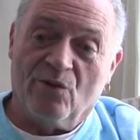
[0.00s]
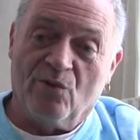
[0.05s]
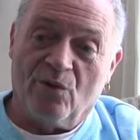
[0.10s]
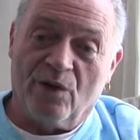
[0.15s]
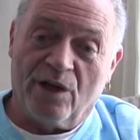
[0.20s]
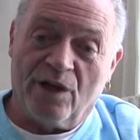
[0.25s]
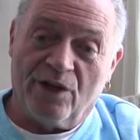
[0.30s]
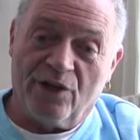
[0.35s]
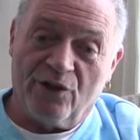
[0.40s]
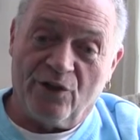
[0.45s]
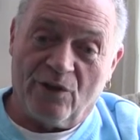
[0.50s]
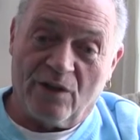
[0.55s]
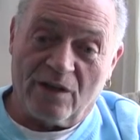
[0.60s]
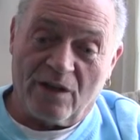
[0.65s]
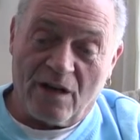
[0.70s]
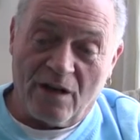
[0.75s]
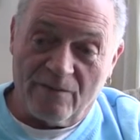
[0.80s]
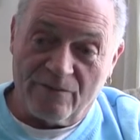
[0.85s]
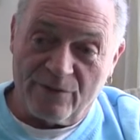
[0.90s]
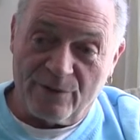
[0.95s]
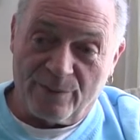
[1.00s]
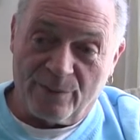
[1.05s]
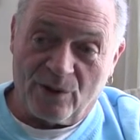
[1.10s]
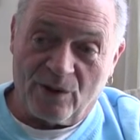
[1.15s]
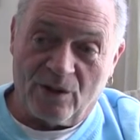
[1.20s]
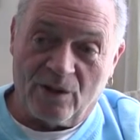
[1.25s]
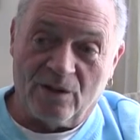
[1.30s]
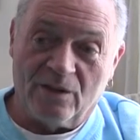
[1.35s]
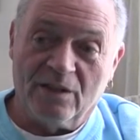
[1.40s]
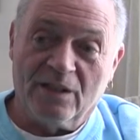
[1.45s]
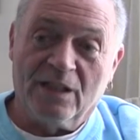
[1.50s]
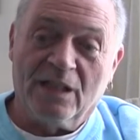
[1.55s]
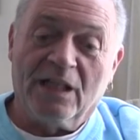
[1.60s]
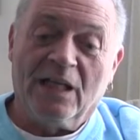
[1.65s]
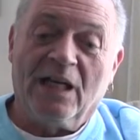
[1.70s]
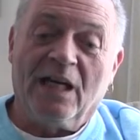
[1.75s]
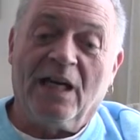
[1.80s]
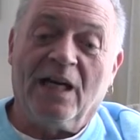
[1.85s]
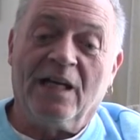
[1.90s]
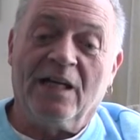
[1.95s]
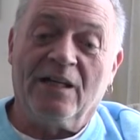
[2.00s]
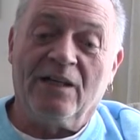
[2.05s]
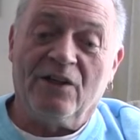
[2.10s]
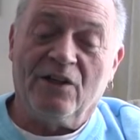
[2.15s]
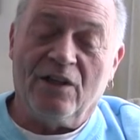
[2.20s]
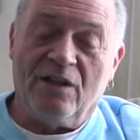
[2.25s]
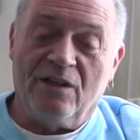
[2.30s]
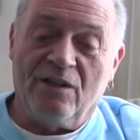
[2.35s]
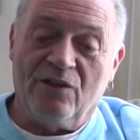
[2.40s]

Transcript: where you're uncomfortable and